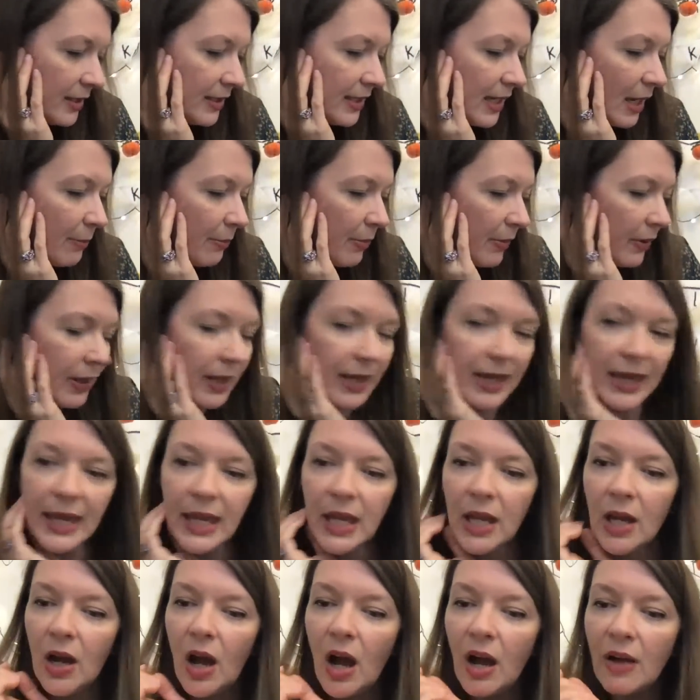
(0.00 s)
but
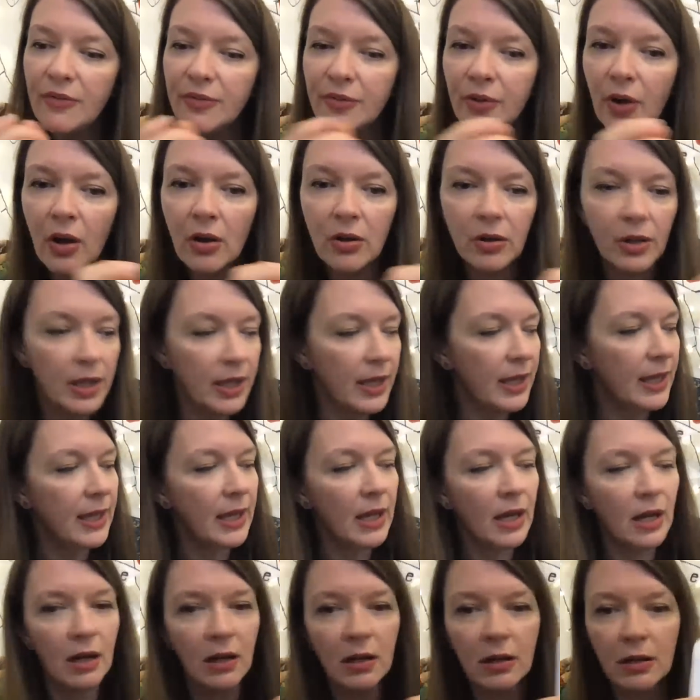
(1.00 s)
here I've got
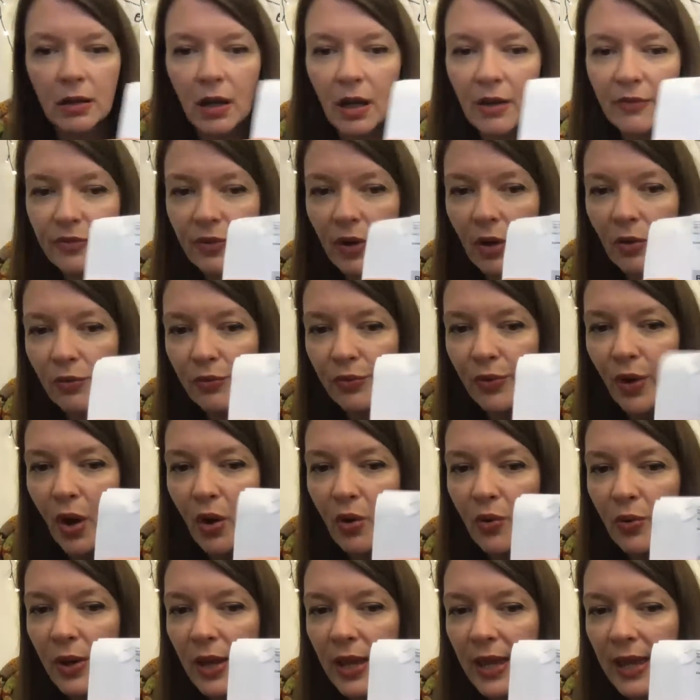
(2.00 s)

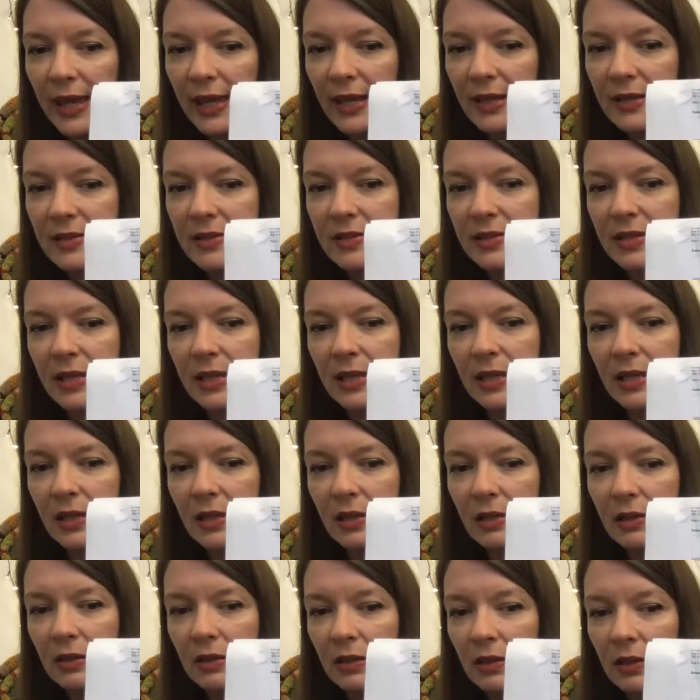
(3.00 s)
row here, see?
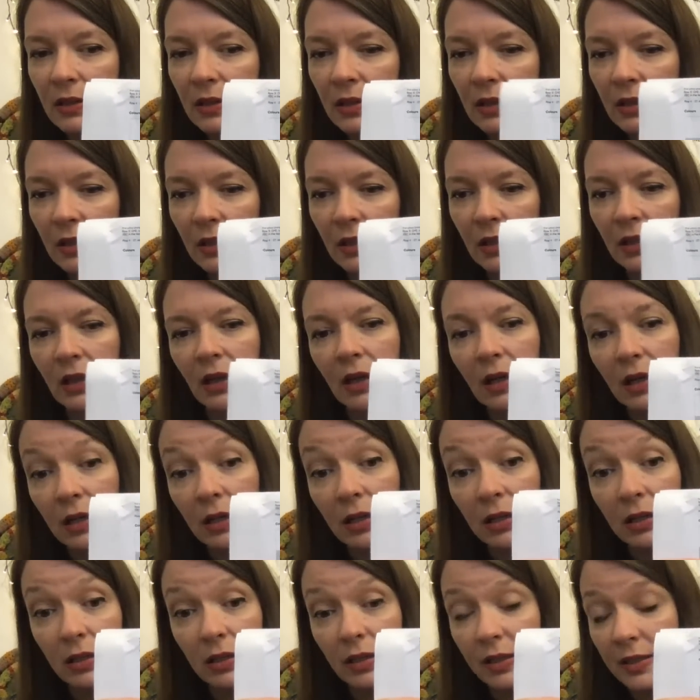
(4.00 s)

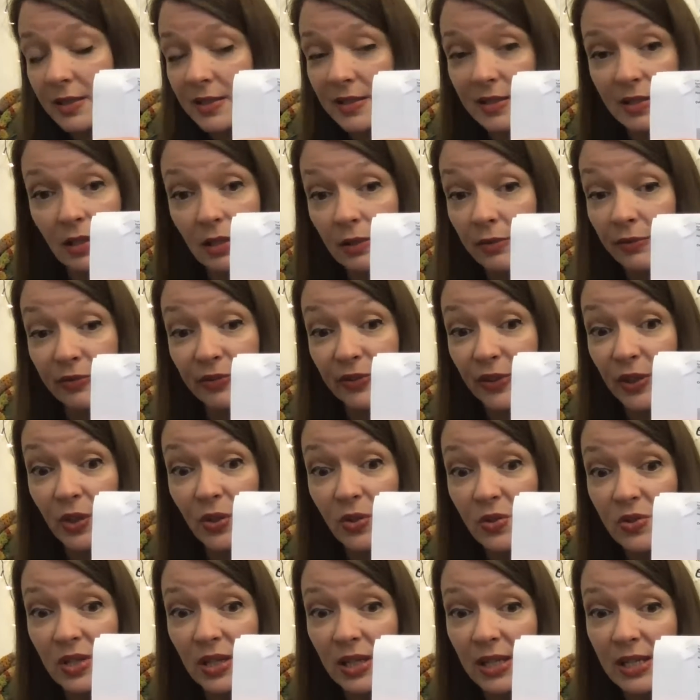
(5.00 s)
It's
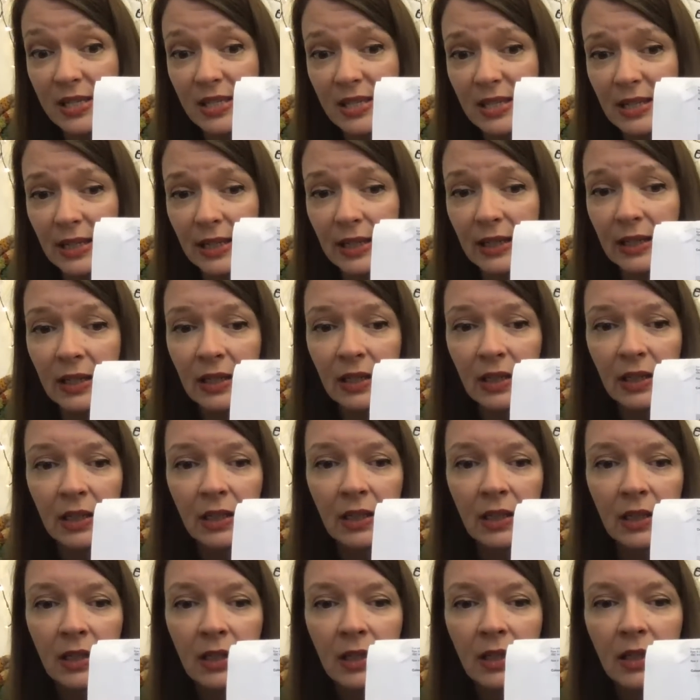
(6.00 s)
confusing, isn't it?
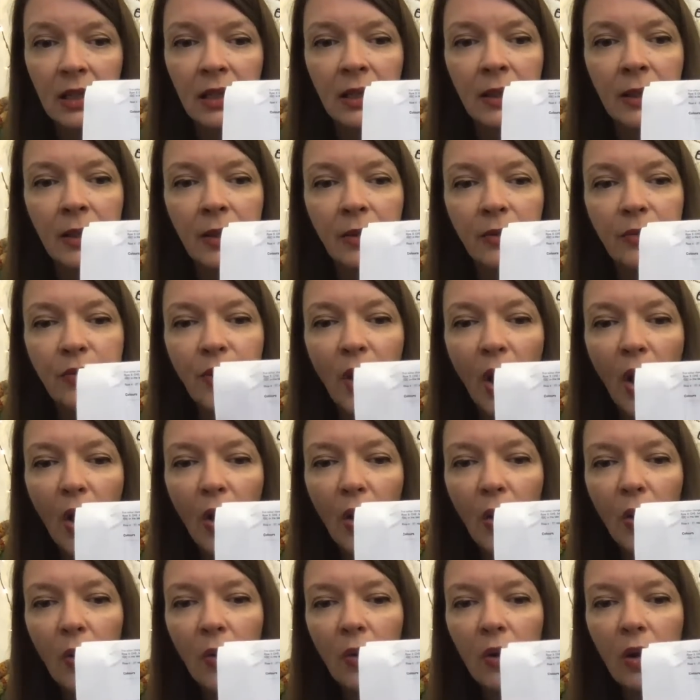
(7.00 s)

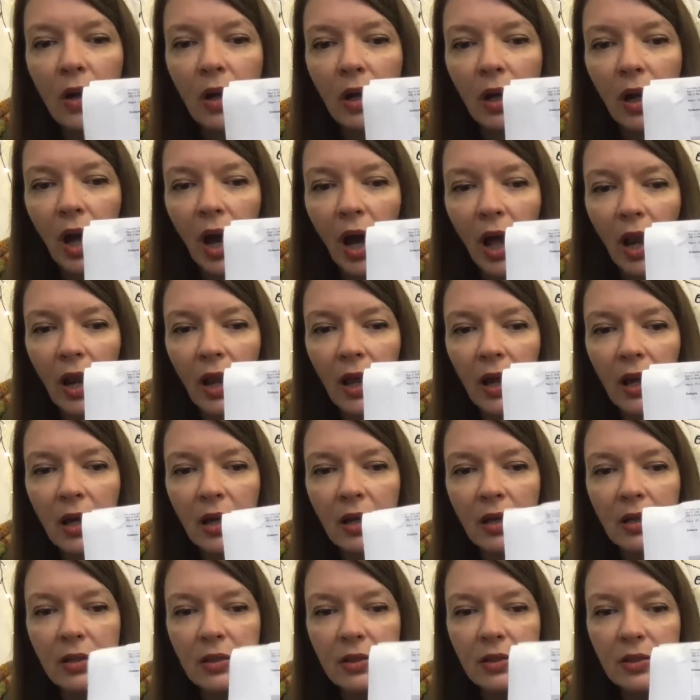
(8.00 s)
Row, color,
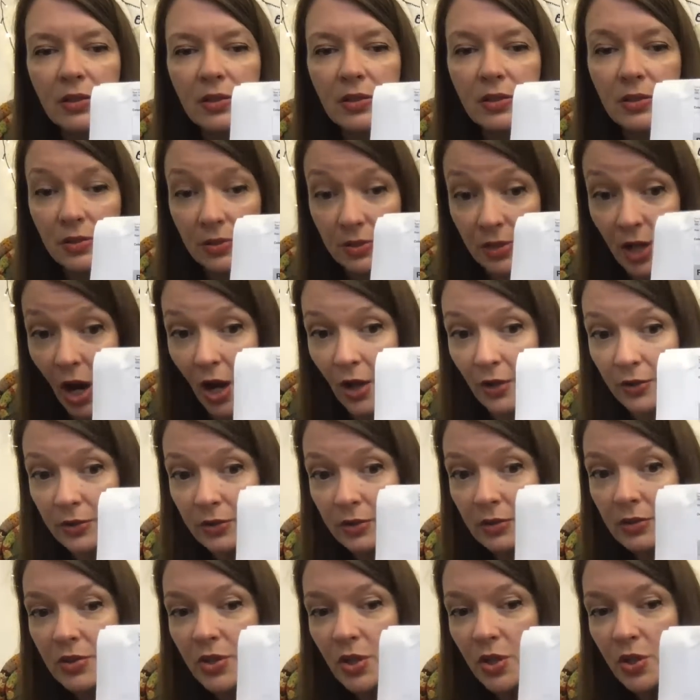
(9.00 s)
done.
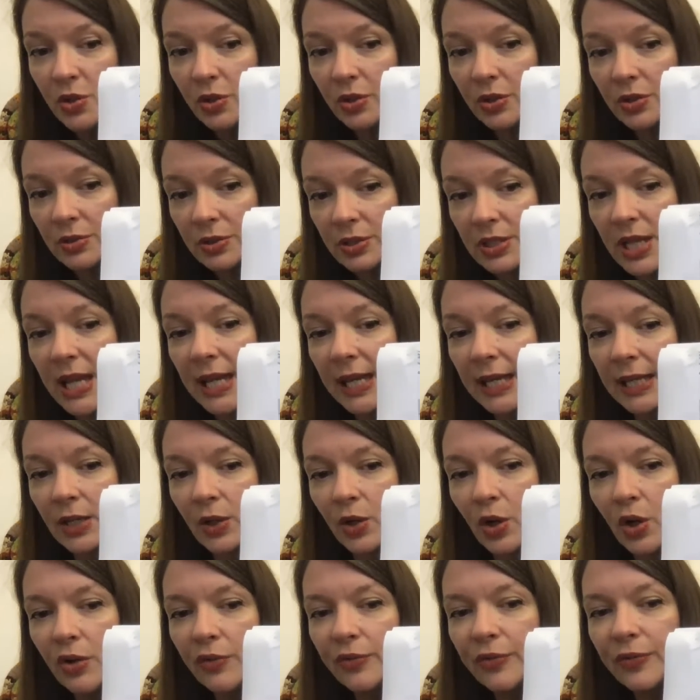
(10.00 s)
So you can tick it
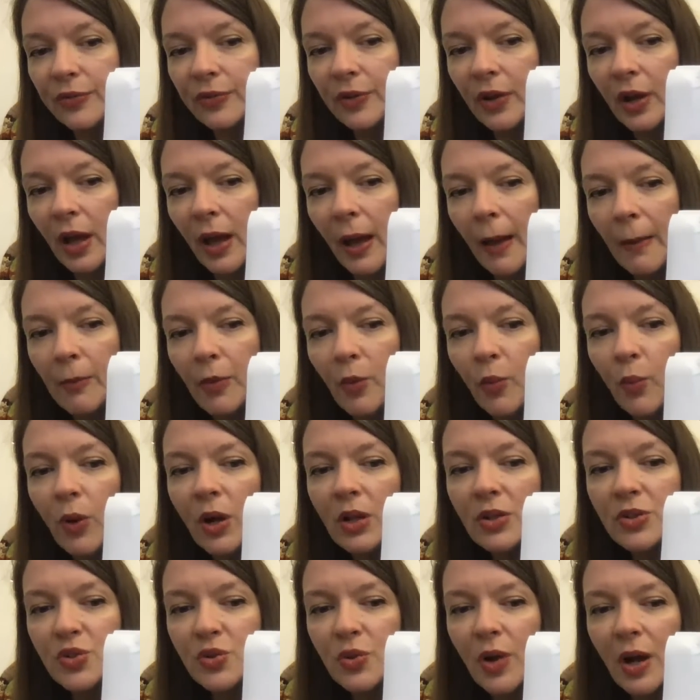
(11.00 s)
off. But
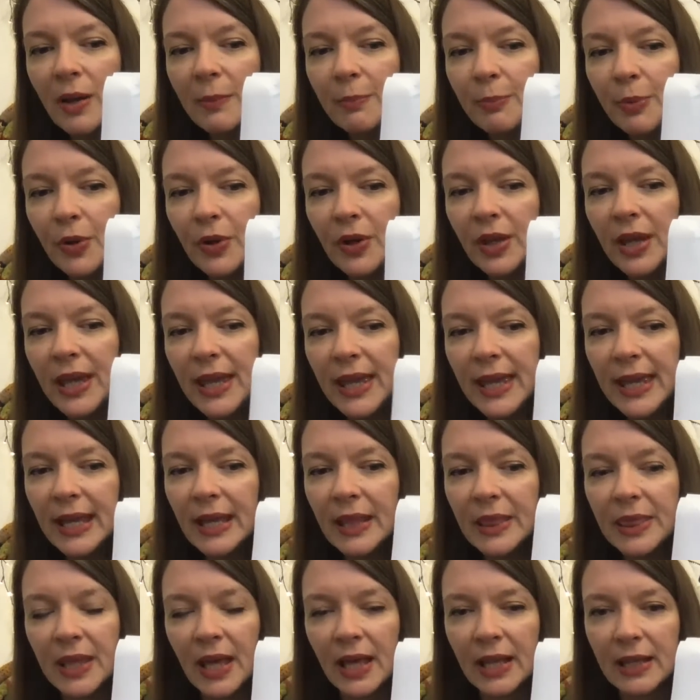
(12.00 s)
what do I put here
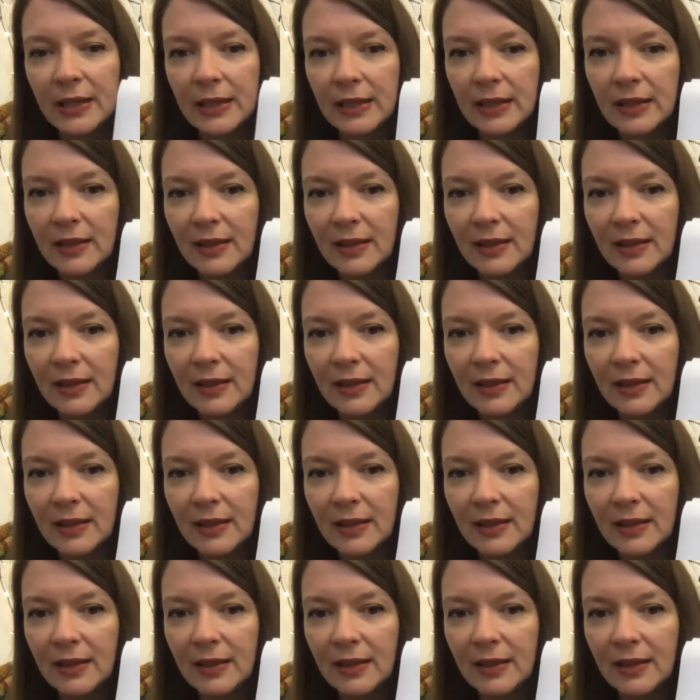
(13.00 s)
then?